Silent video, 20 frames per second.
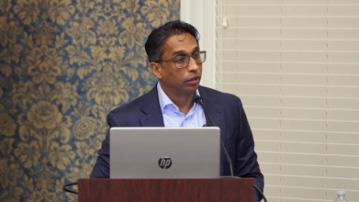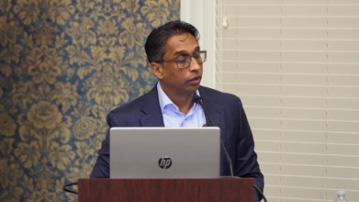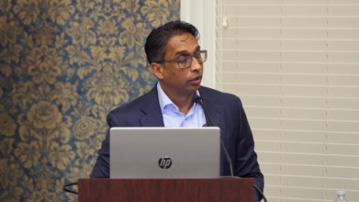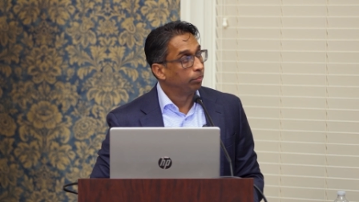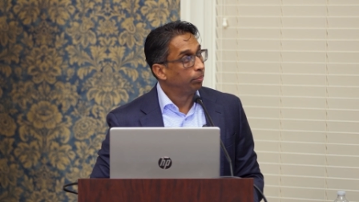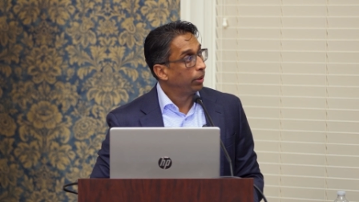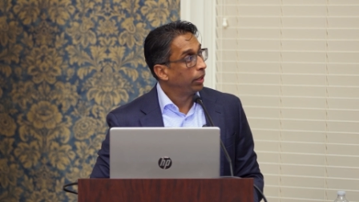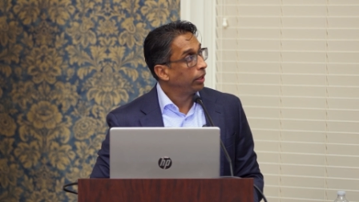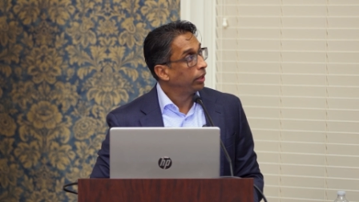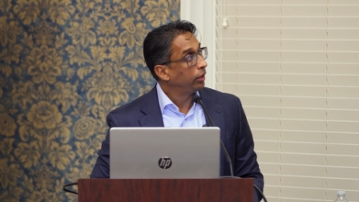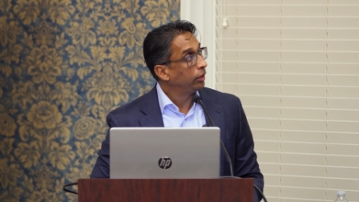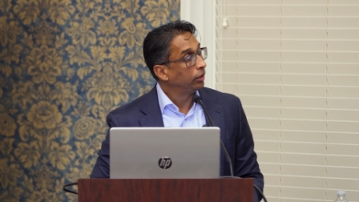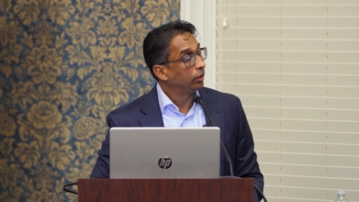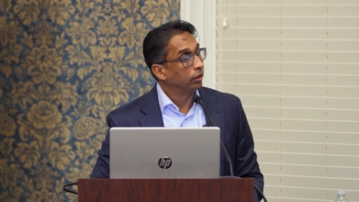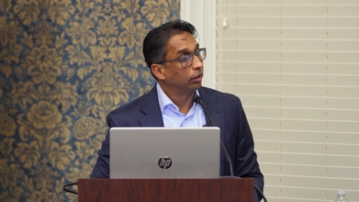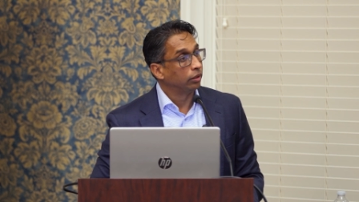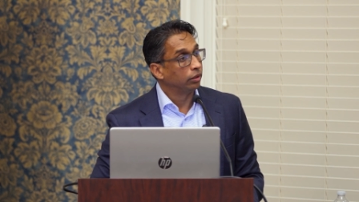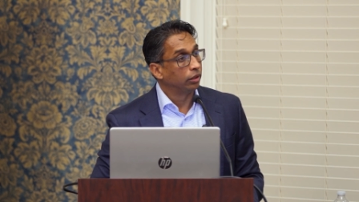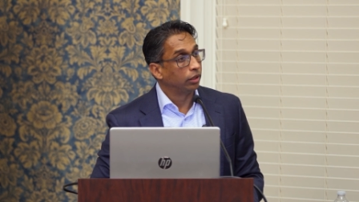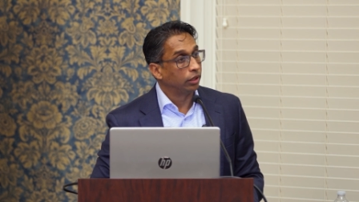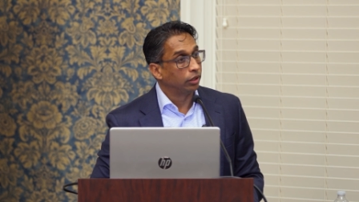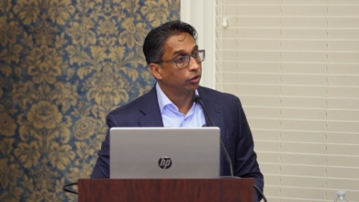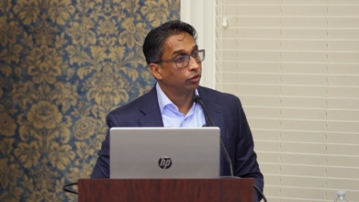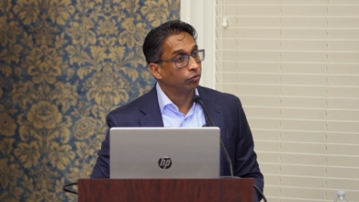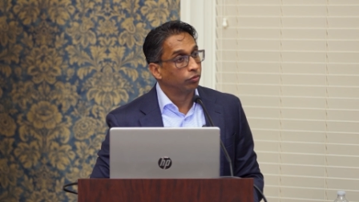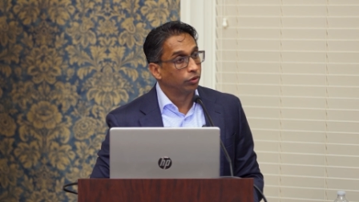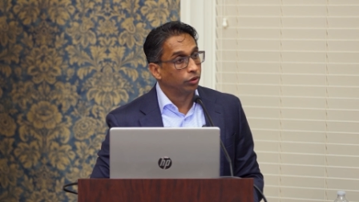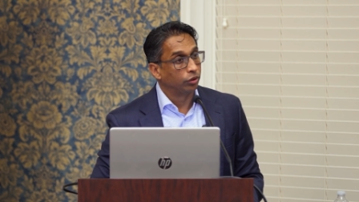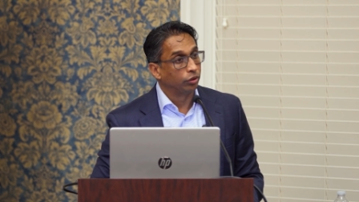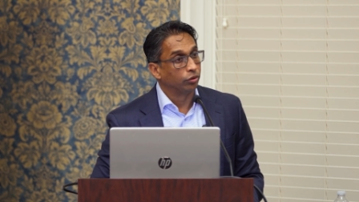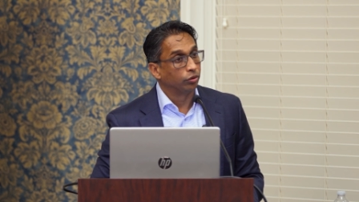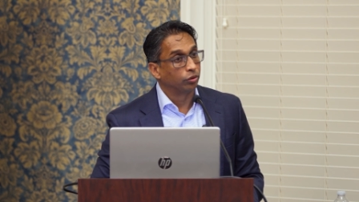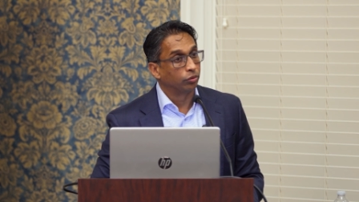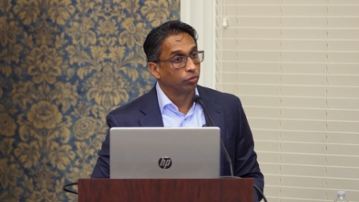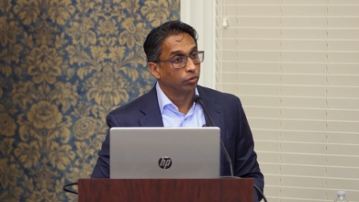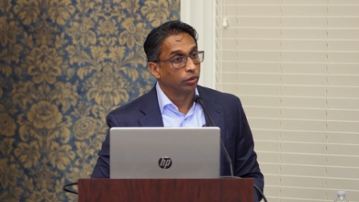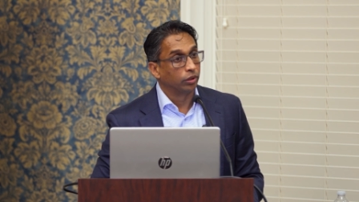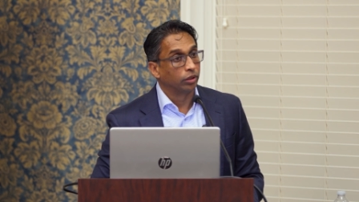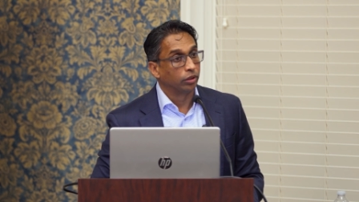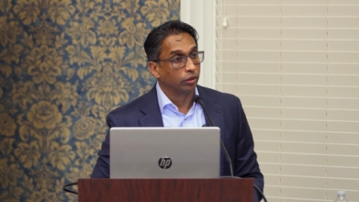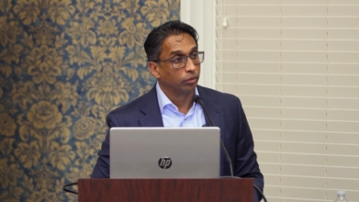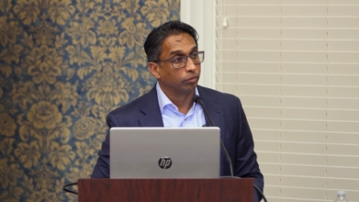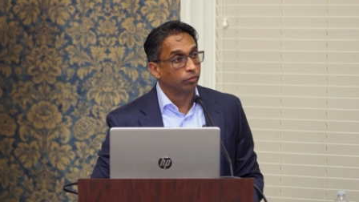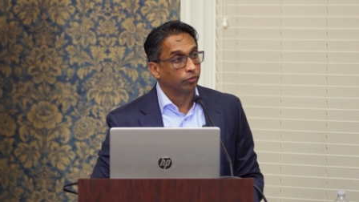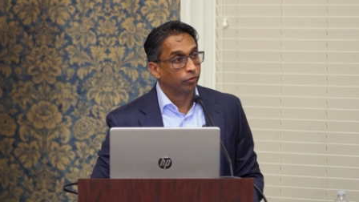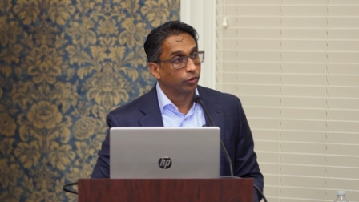the pain is reduced within the